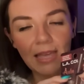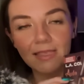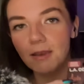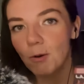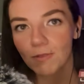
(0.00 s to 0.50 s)

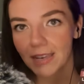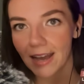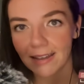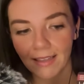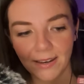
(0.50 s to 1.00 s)
The only
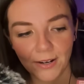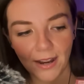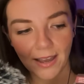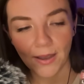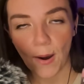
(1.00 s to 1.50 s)
eyeliner
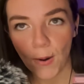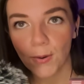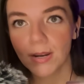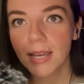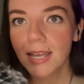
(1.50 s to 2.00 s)
I
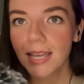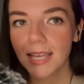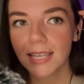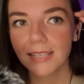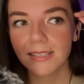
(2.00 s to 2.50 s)
own
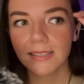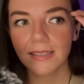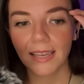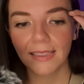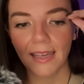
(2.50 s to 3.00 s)
is
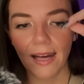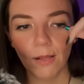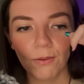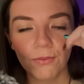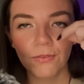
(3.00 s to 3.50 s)
like the
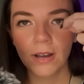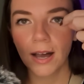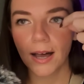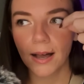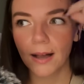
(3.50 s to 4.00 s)
e.l.f.
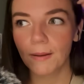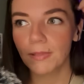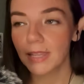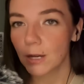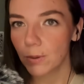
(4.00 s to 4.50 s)

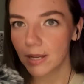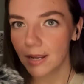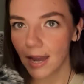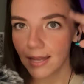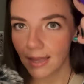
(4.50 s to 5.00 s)
Liquid
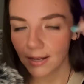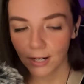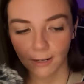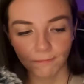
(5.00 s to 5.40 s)
eyeliner.